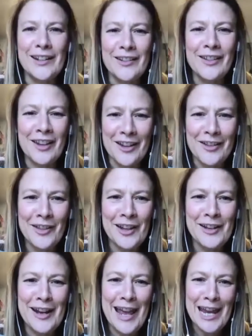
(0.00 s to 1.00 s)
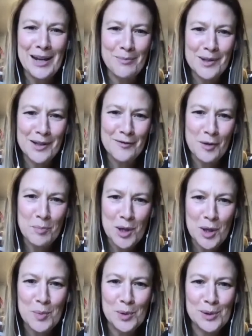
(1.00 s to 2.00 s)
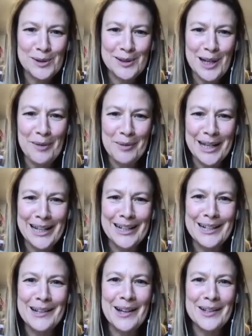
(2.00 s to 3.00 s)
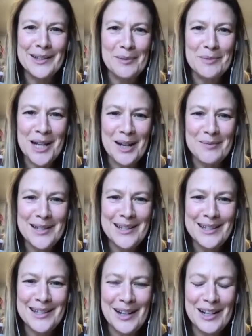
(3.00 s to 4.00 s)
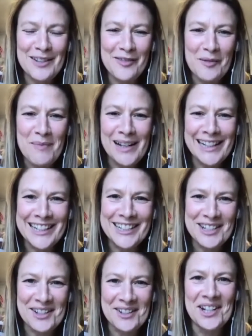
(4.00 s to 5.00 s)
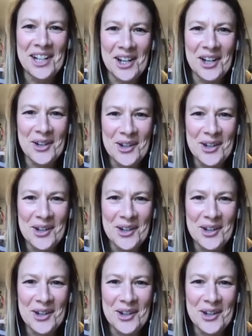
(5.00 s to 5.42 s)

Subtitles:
that the names of the pupils coming in are sometimes slightly familiar to you?